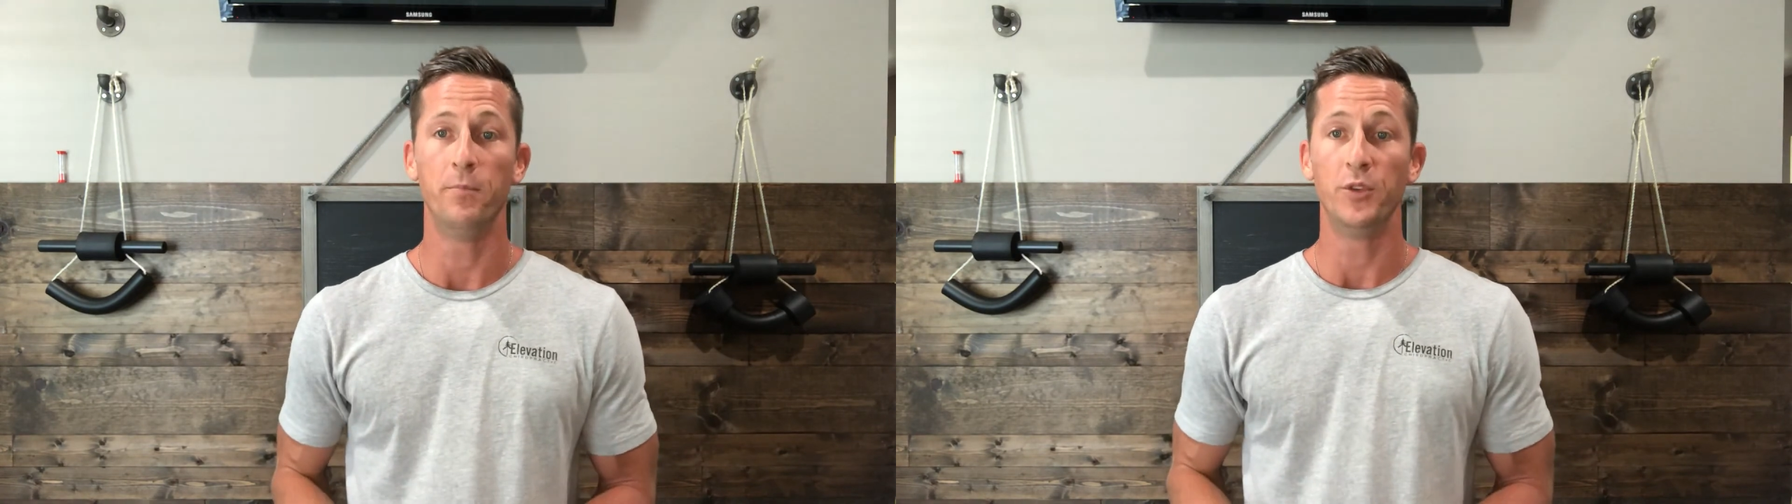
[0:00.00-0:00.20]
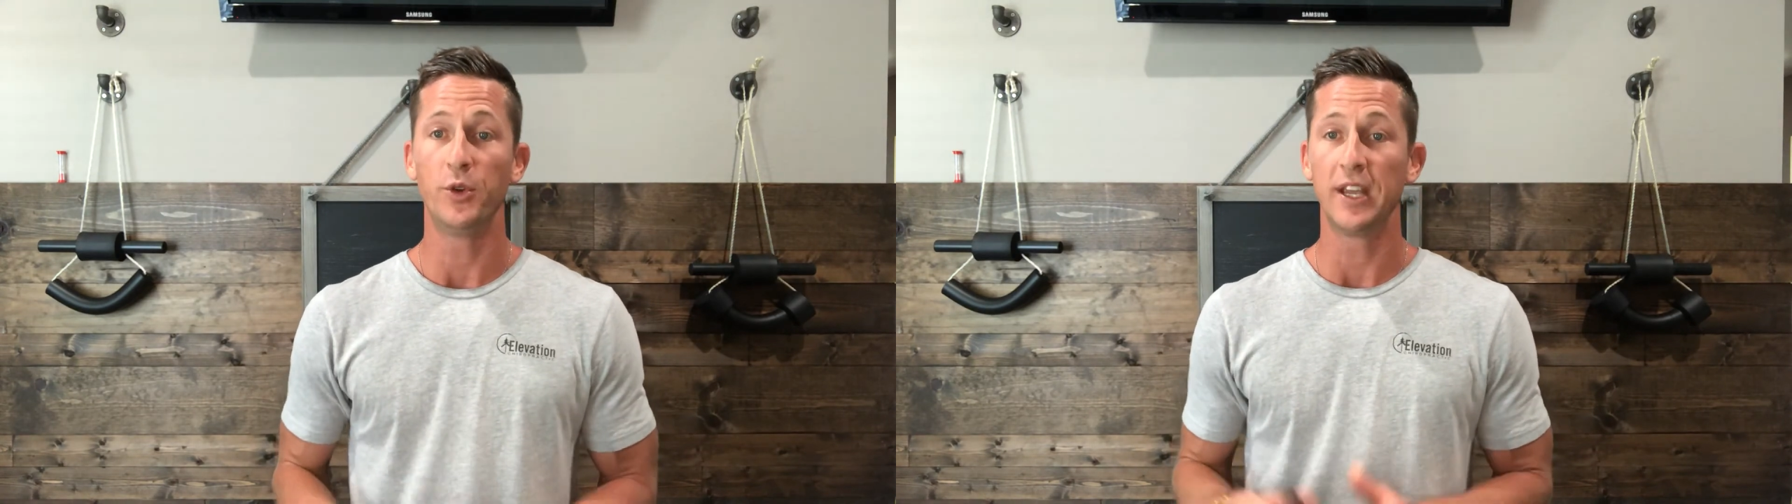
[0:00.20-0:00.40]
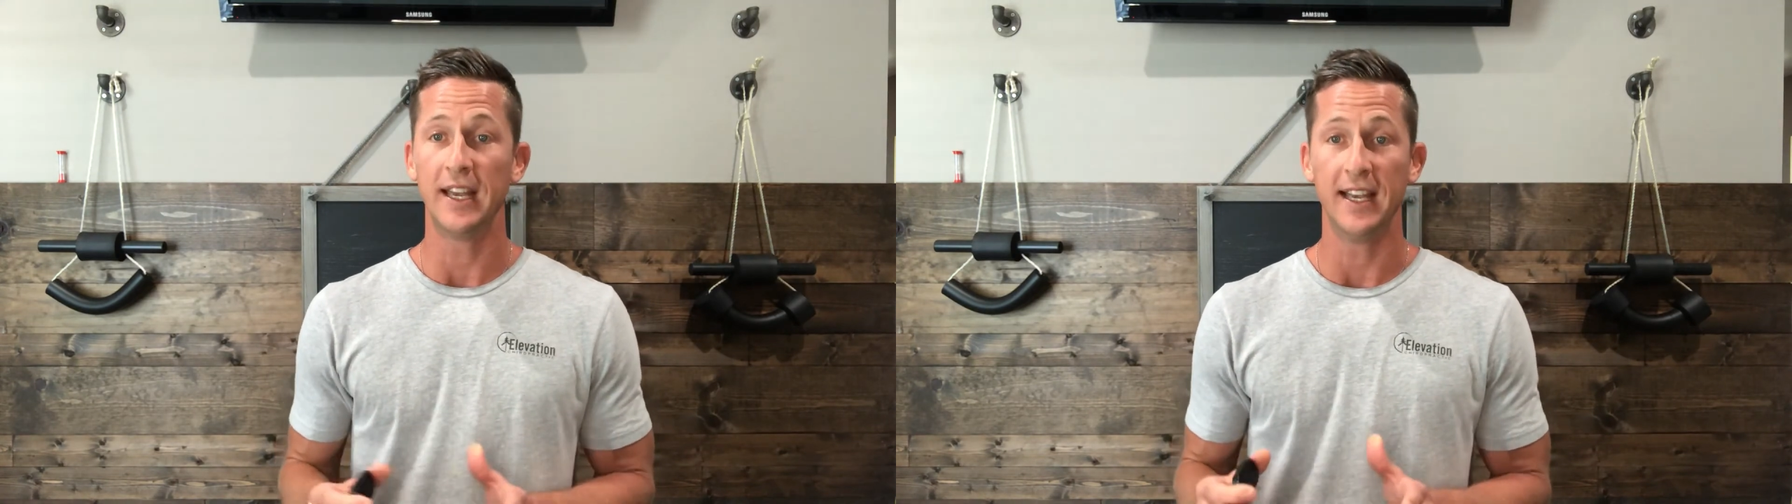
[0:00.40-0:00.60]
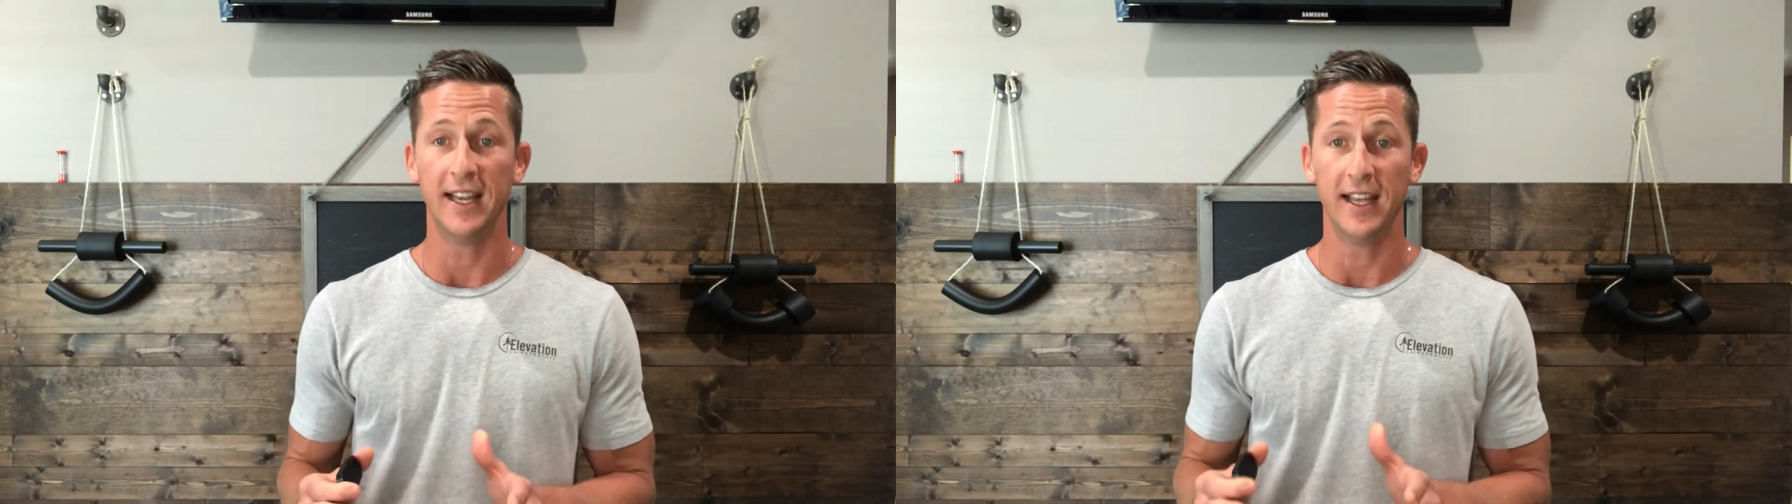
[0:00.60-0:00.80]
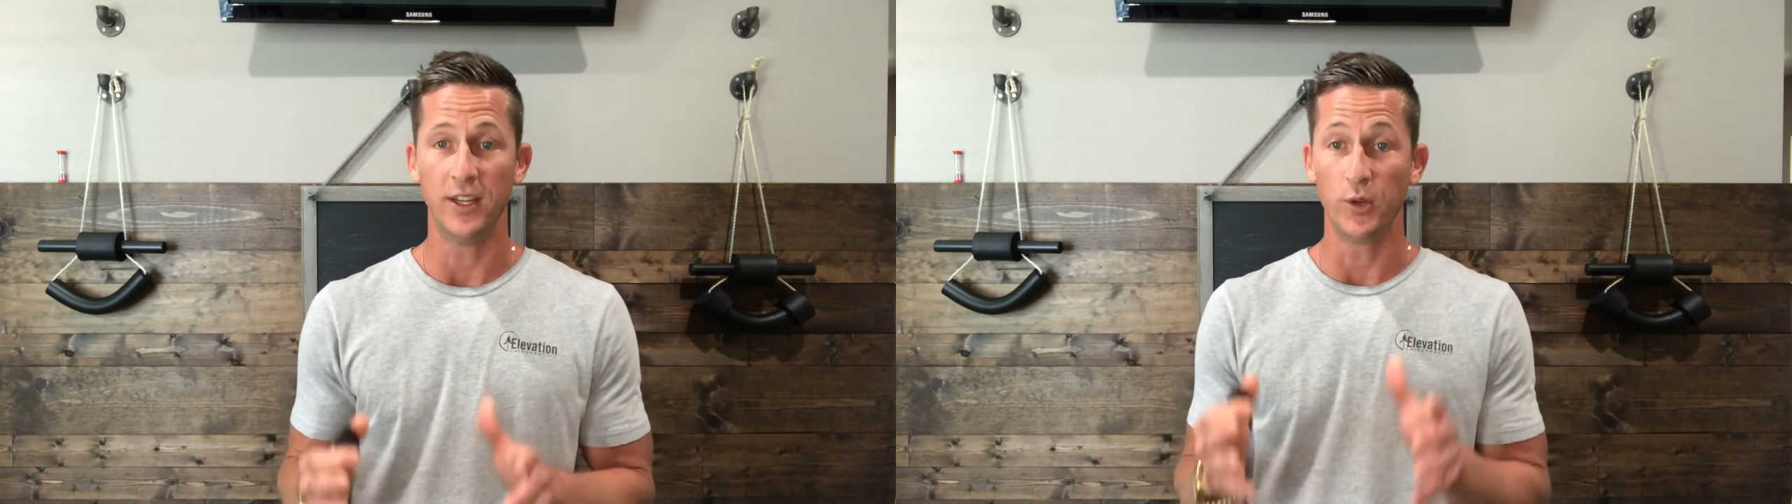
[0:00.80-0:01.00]
You
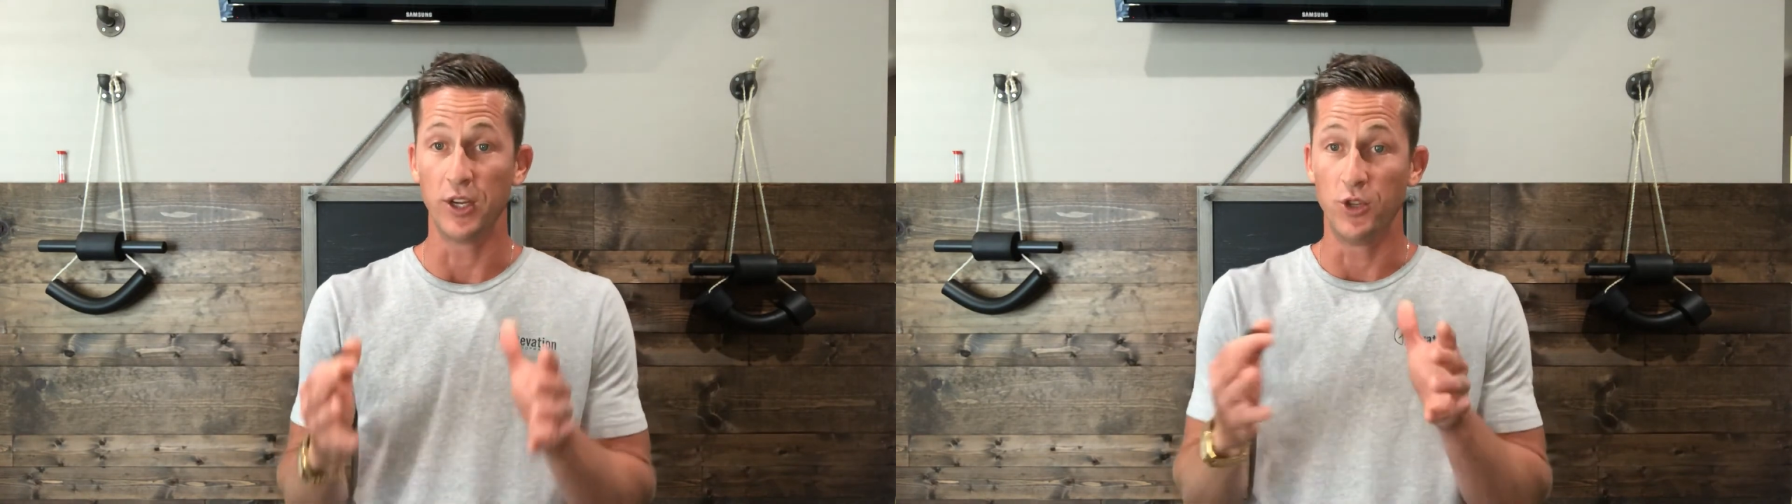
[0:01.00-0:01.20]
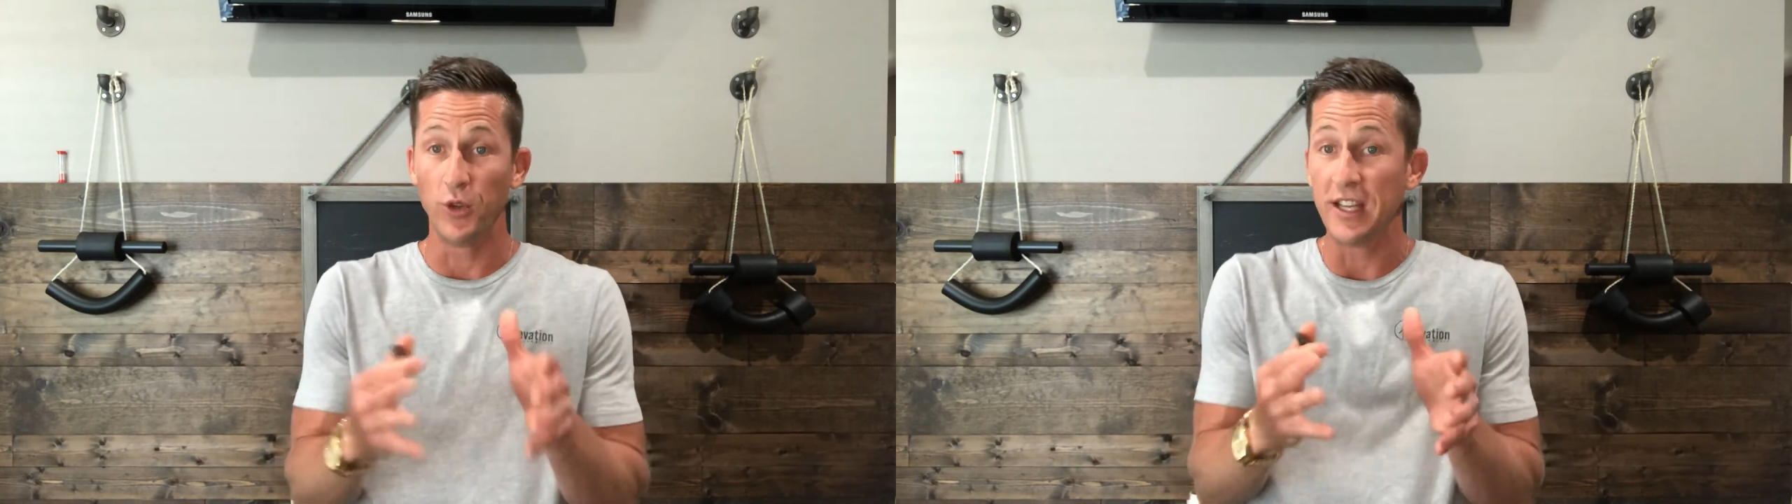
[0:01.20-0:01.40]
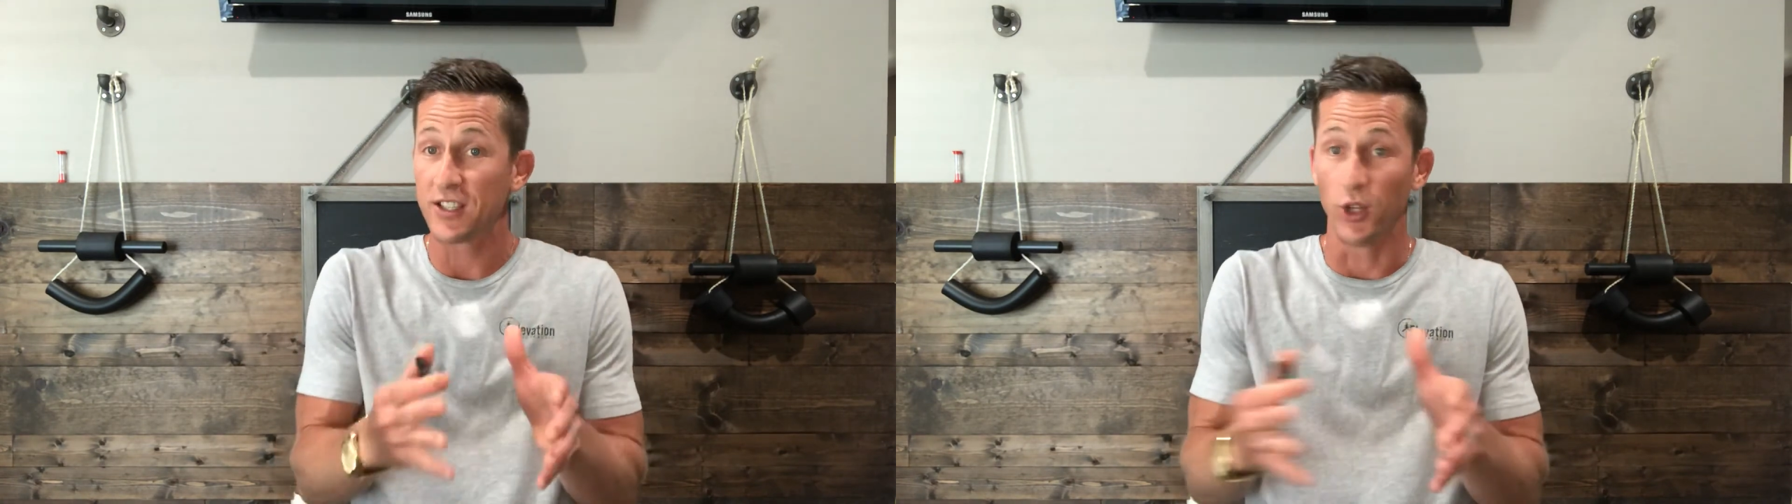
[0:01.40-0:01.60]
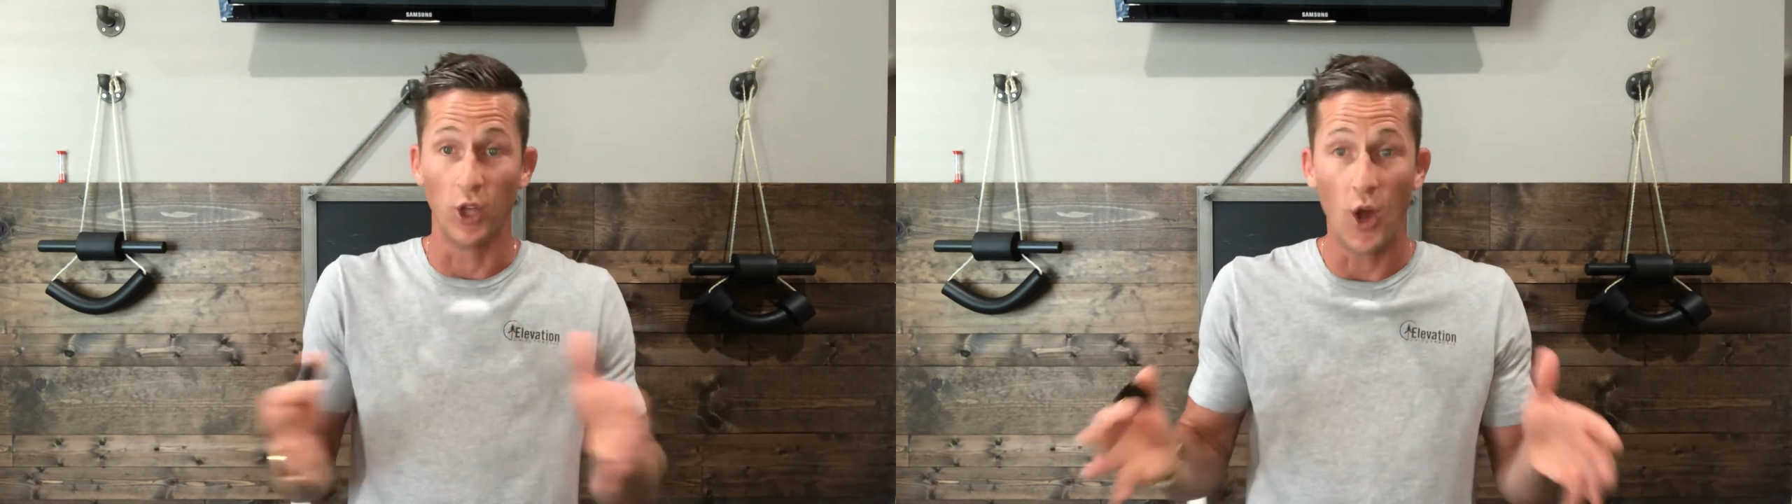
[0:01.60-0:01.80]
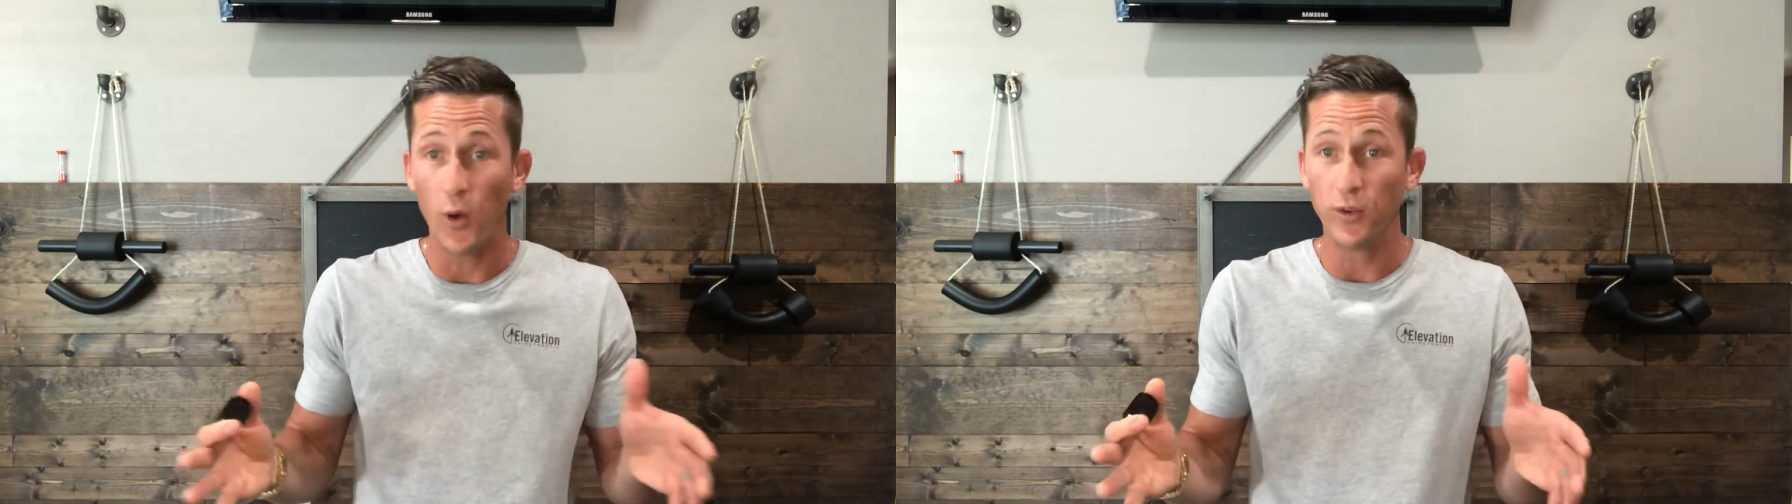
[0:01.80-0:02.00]
can do this
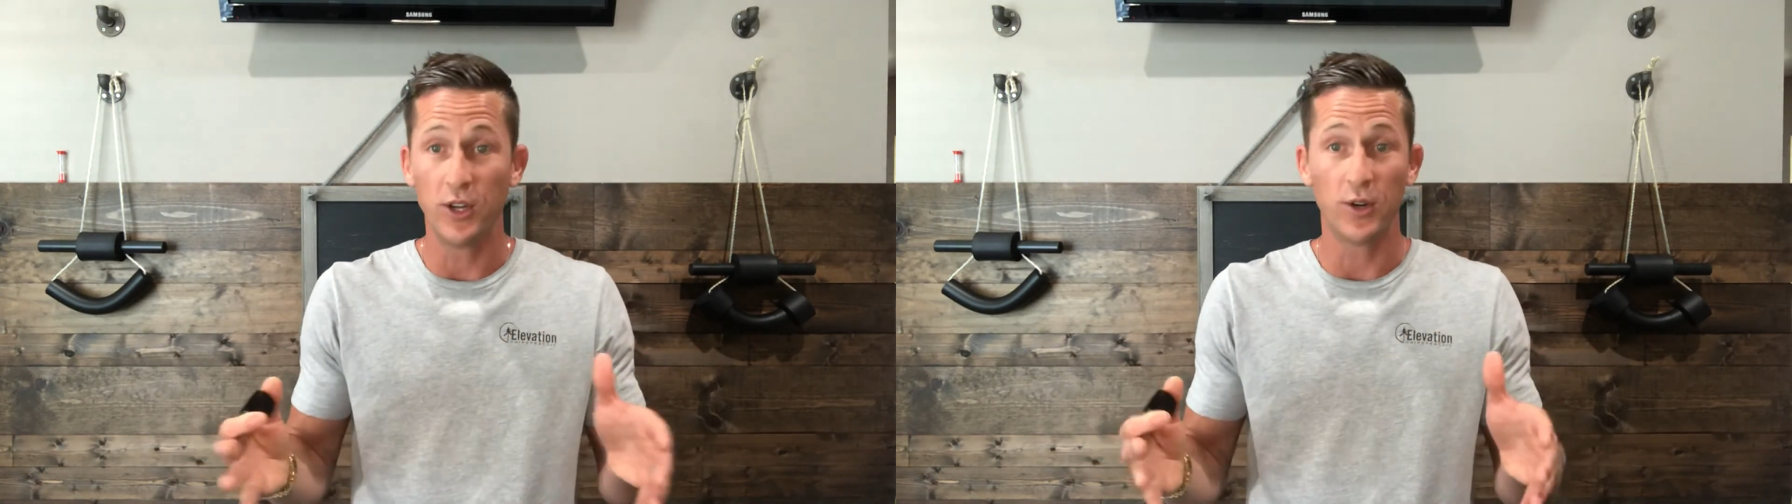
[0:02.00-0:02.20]
alone.